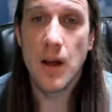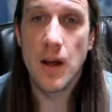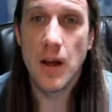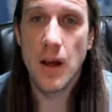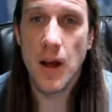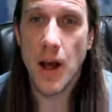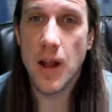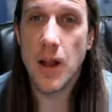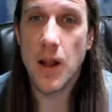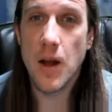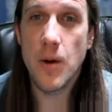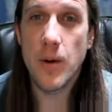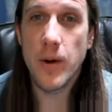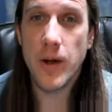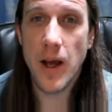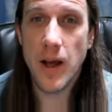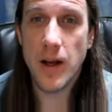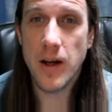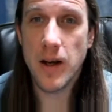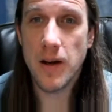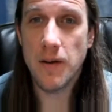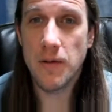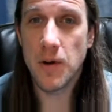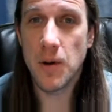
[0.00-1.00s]
Hello
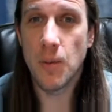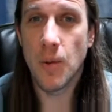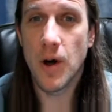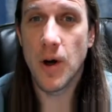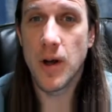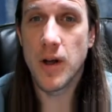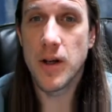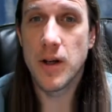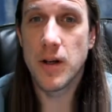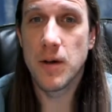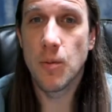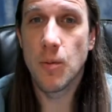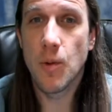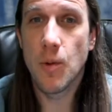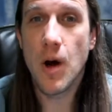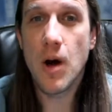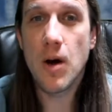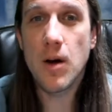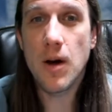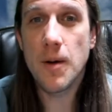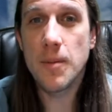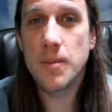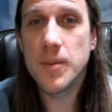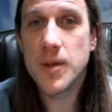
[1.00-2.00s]
again everyone and
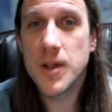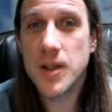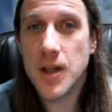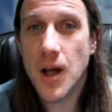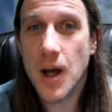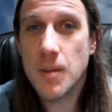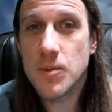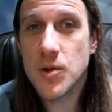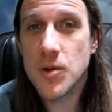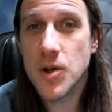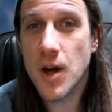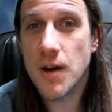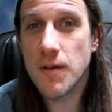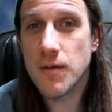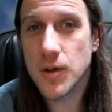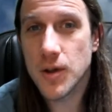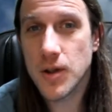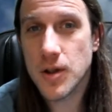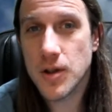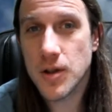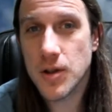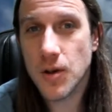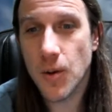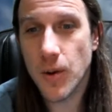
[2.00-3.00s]
welcome to Time
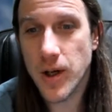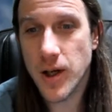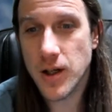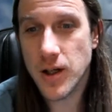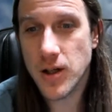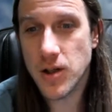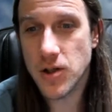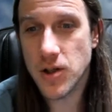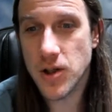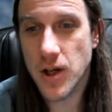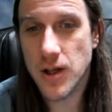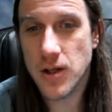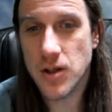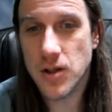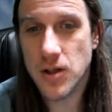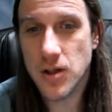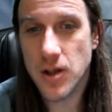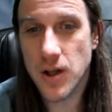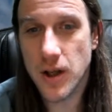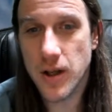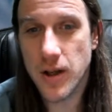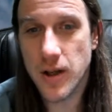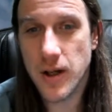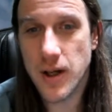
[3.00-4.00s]
Traveler's Coin Exchange.
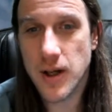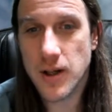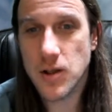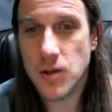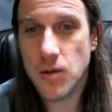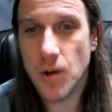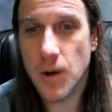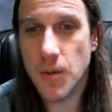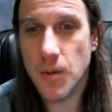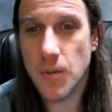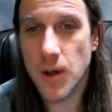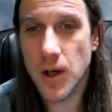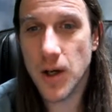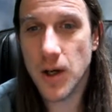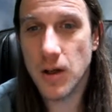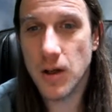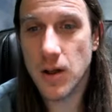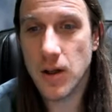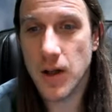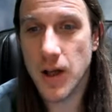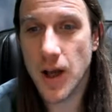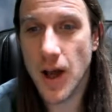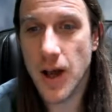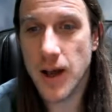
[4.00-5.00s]
The next coin we're going to
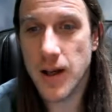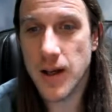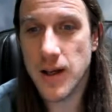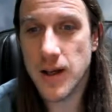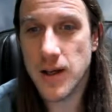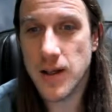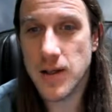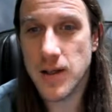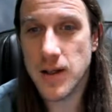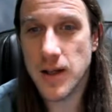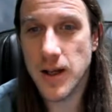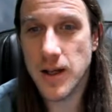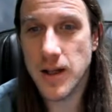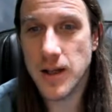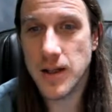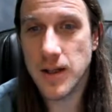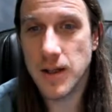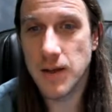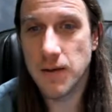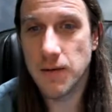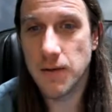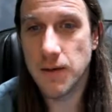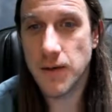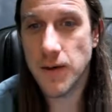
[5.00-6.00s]
look at is a
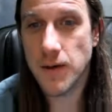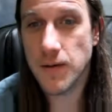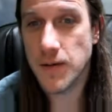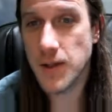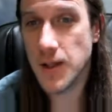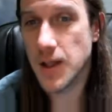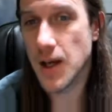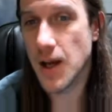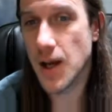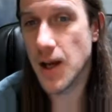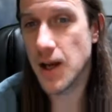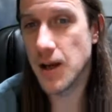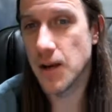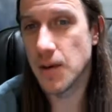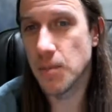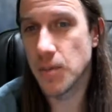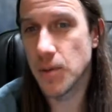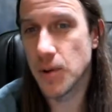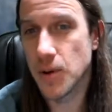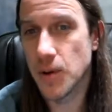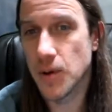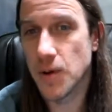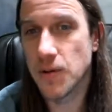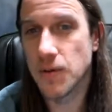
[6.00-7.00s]
1958
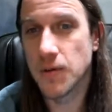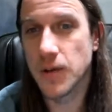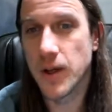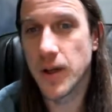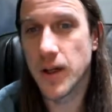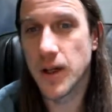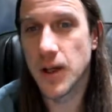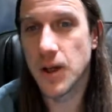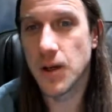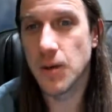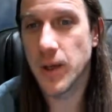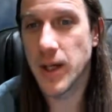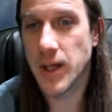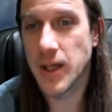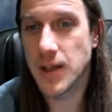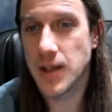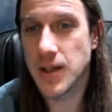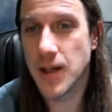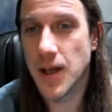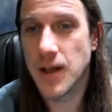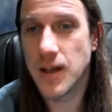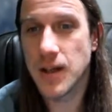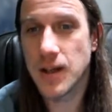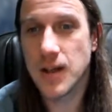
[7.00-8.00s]
proof Lincoln Wheat
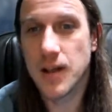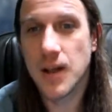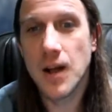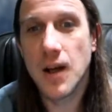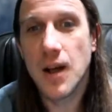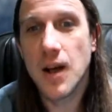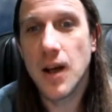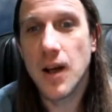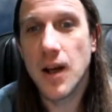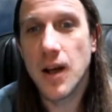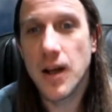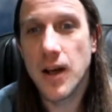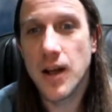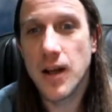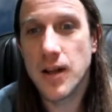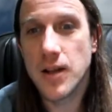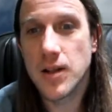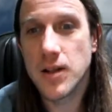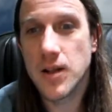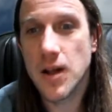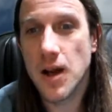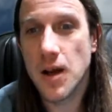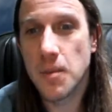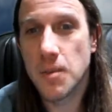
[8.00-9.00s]
Cent. It
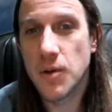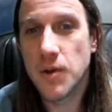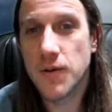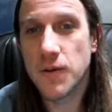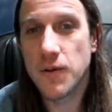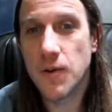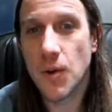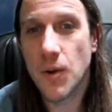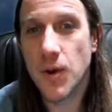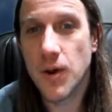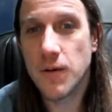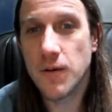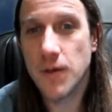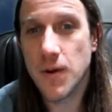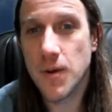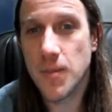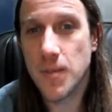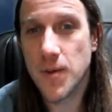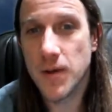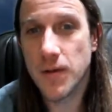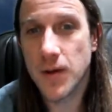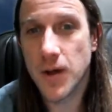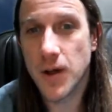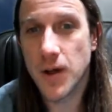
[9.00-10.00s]
is a proof coin from
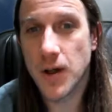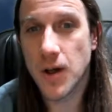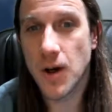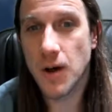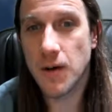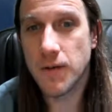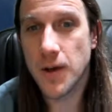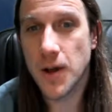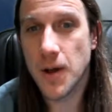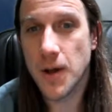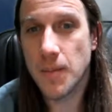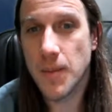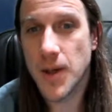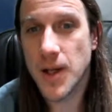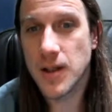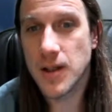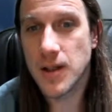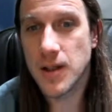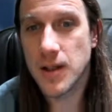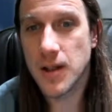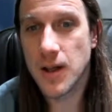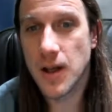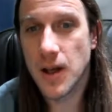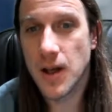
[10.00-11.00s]
the Philadelphia
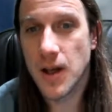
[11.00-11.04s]
Mint.